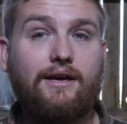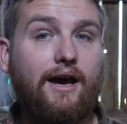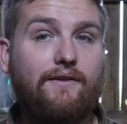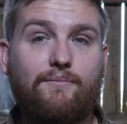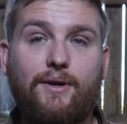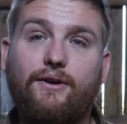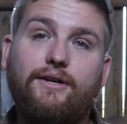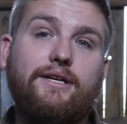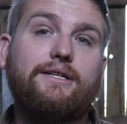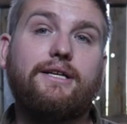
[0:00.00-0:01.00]
I've
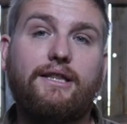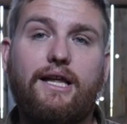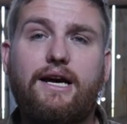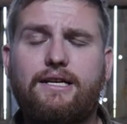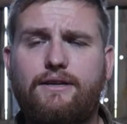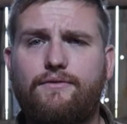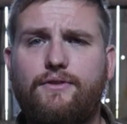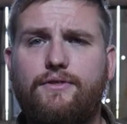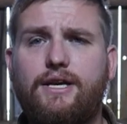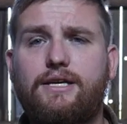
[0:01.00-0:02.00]
buried it into a lot of
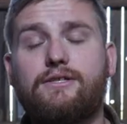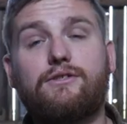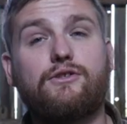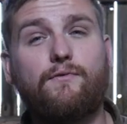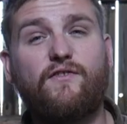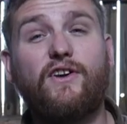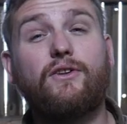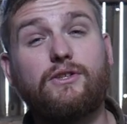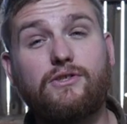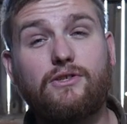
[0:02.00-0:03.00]
different things. It's a
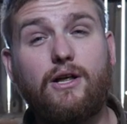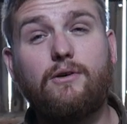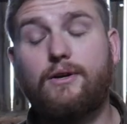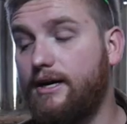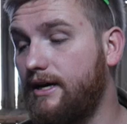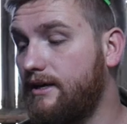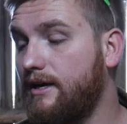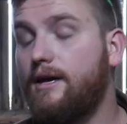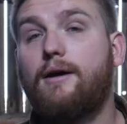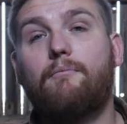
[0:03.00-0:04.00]
fairly slow cut,
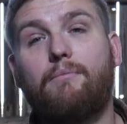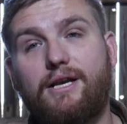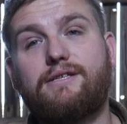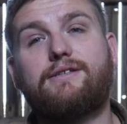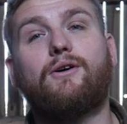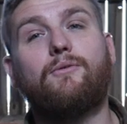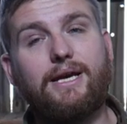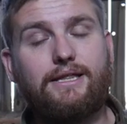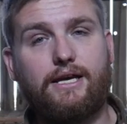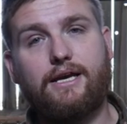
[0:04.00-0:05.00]
but it still
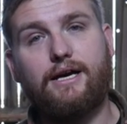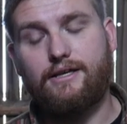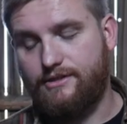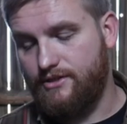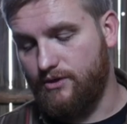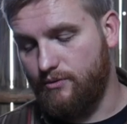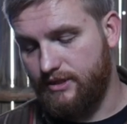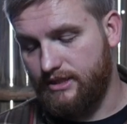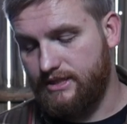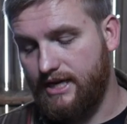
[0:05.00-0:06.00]
made the cut and still
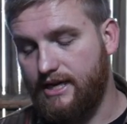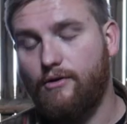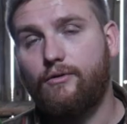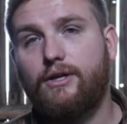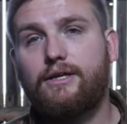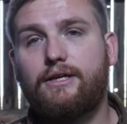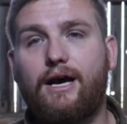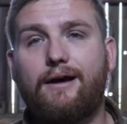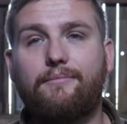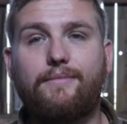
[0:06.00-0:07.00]
went to town
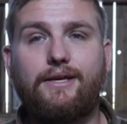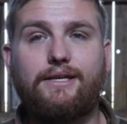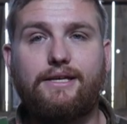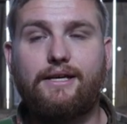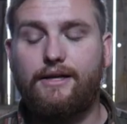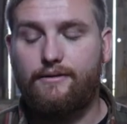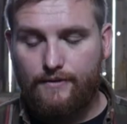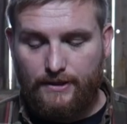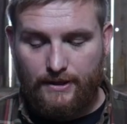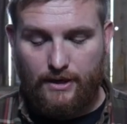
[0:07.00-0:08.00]
and did it.
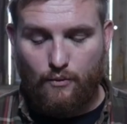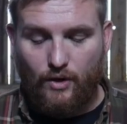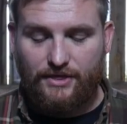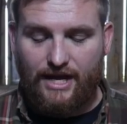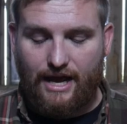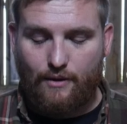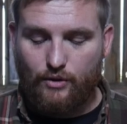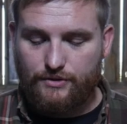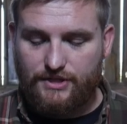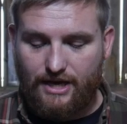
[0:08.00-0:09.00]
One thing I
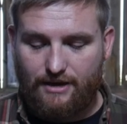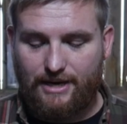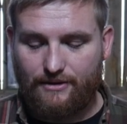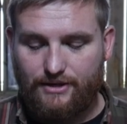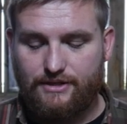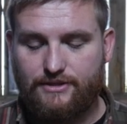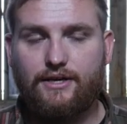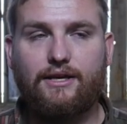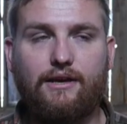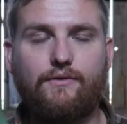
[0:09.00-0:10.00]
will say about this,
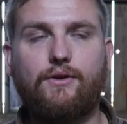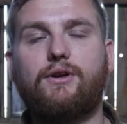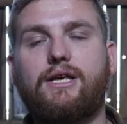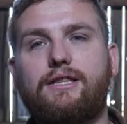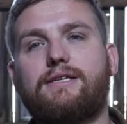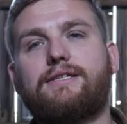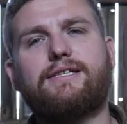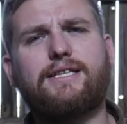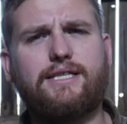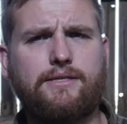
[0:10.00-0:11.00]
if you're gonna get this, and I
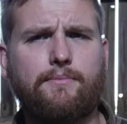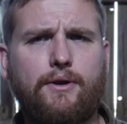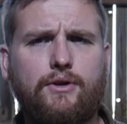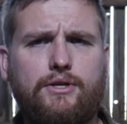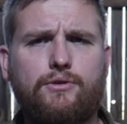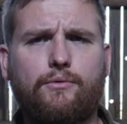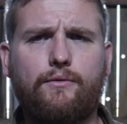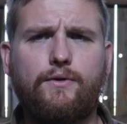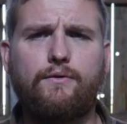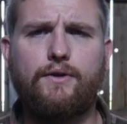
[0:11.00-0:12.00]
said this in my initial
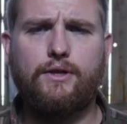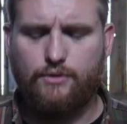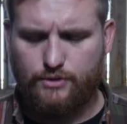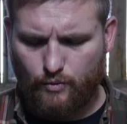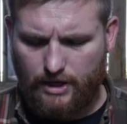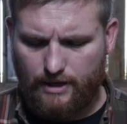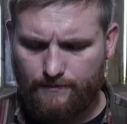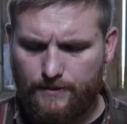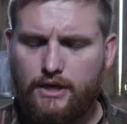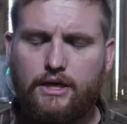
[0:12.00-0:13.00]
review video as
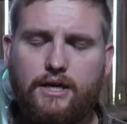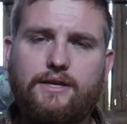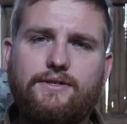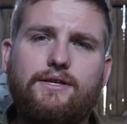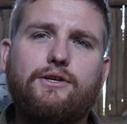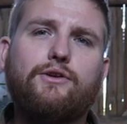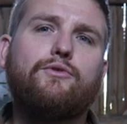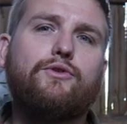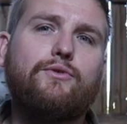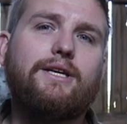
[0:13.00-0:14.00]
well, is that you
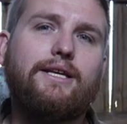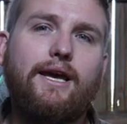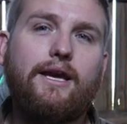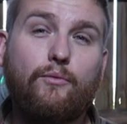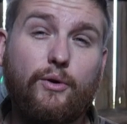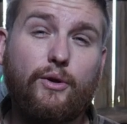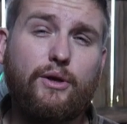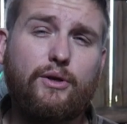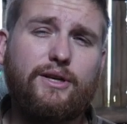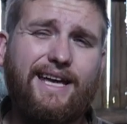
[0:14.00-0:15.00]
do need a really
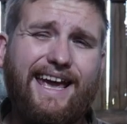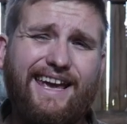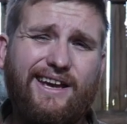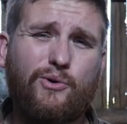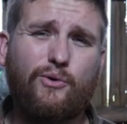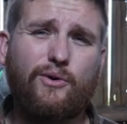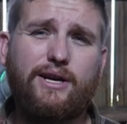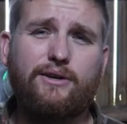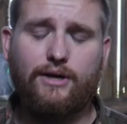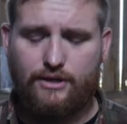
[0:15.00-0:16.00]
good angle
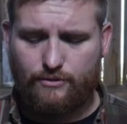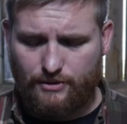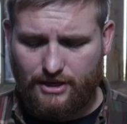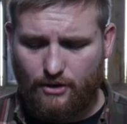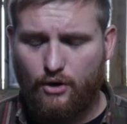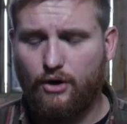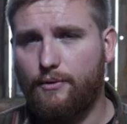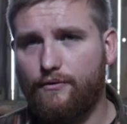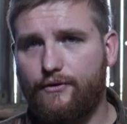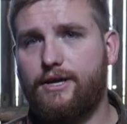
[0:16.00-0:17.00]
grinder. I don't think a
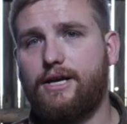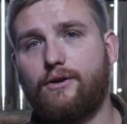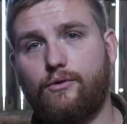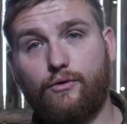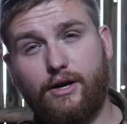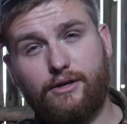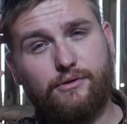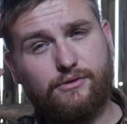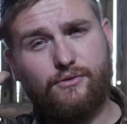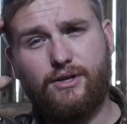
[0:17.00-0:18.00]
Harbor Freight angle
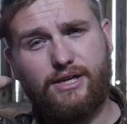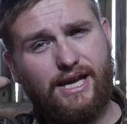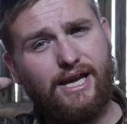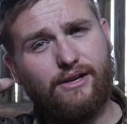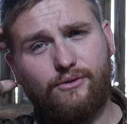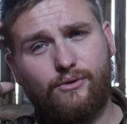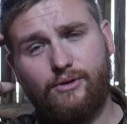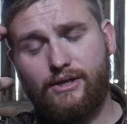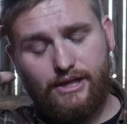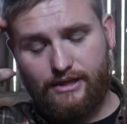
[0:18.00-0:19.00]
grinder is going to handle
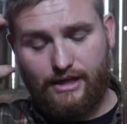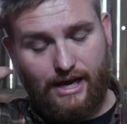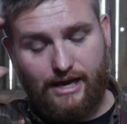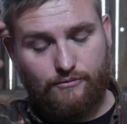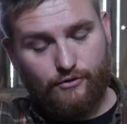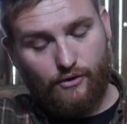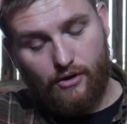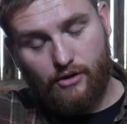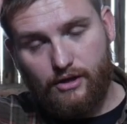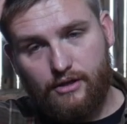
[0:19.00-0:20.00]
the amp
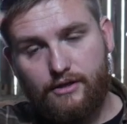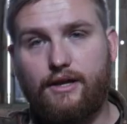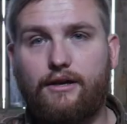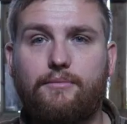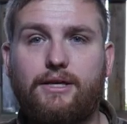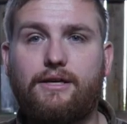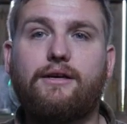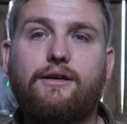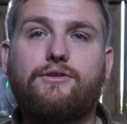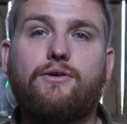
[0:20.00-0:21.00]
draw that'll be
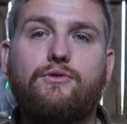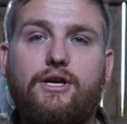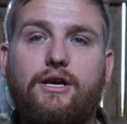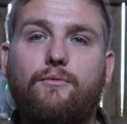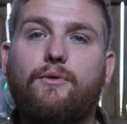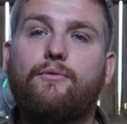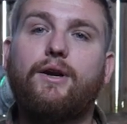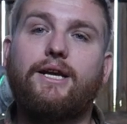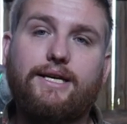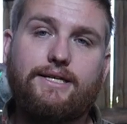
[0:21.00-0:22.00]
associated with
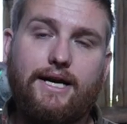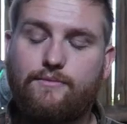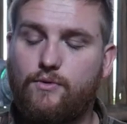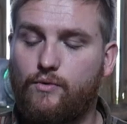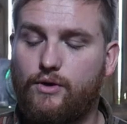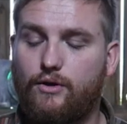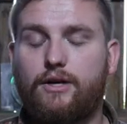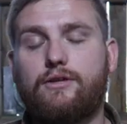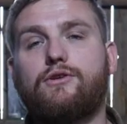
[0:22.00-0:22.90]
running a diamond wheel on it.